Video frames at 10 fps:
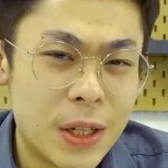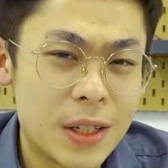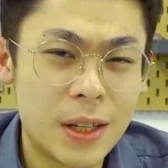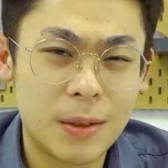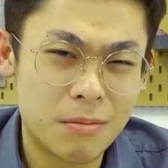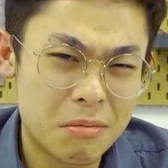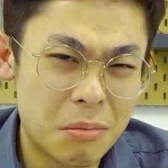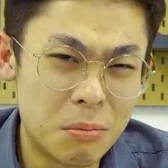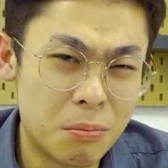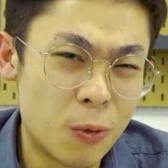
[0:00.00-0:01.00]
Is it
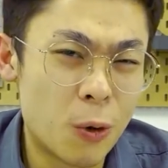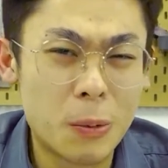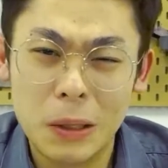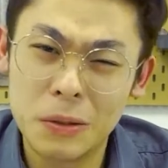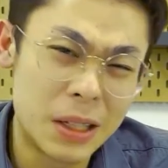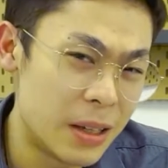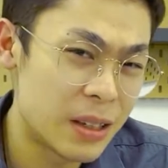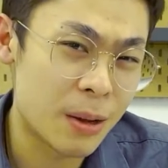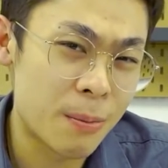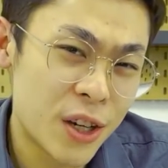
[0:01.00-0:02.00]
mobile
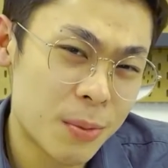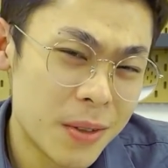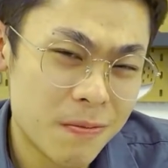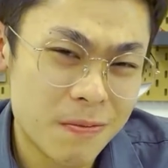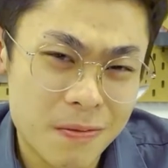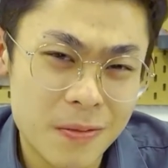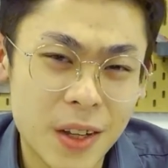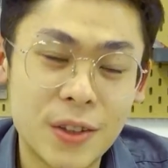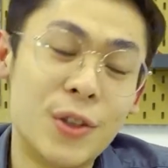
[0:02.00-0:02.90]
data management?